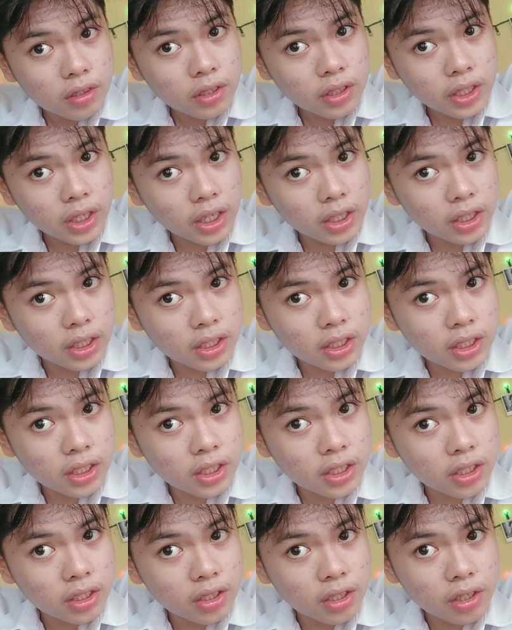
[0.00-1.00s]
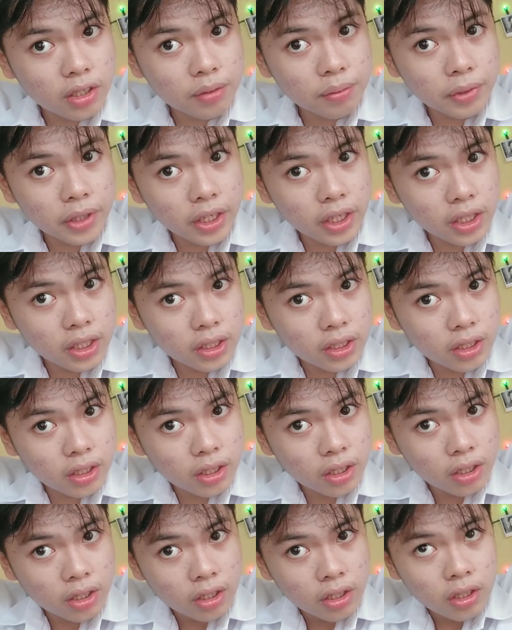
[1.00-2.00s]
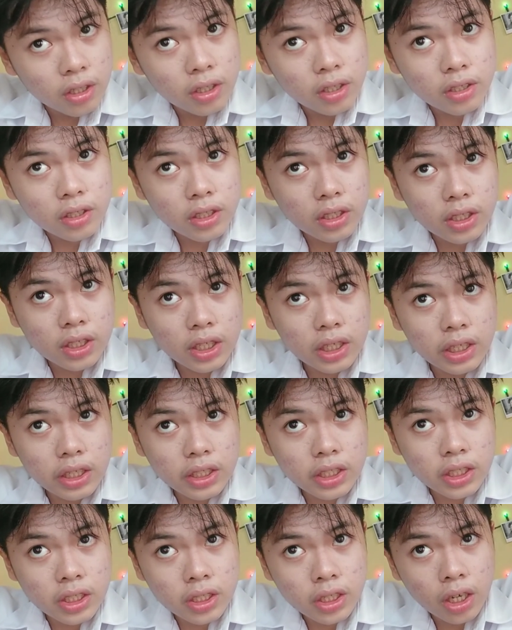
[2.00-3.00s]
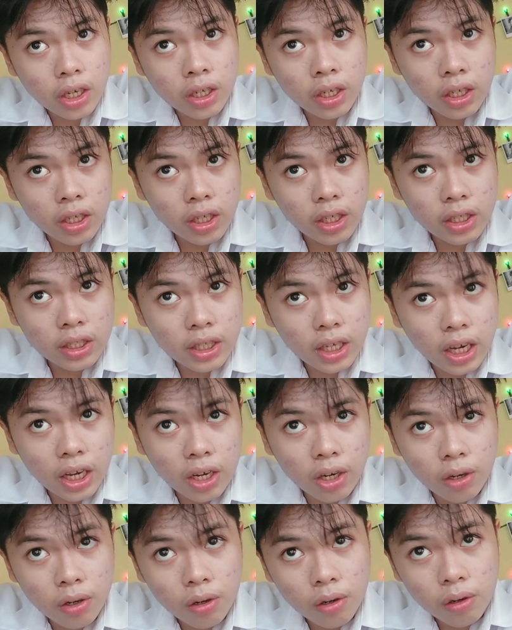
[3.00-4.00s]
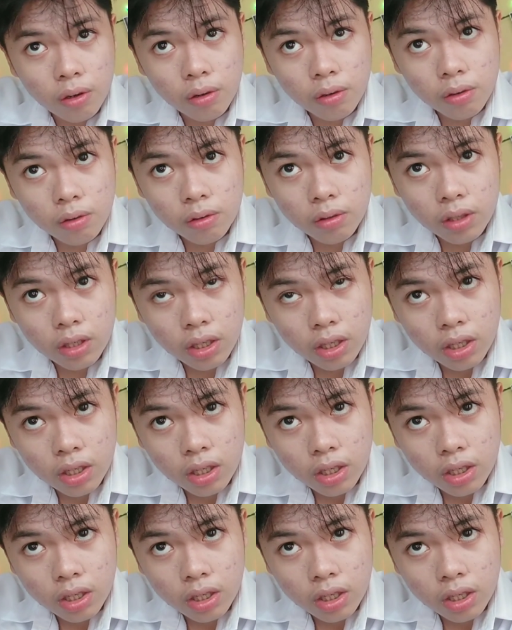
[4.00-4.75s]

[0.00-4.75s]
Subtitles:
So yeah, this is the long braid. Just gonna tuck it in that hole.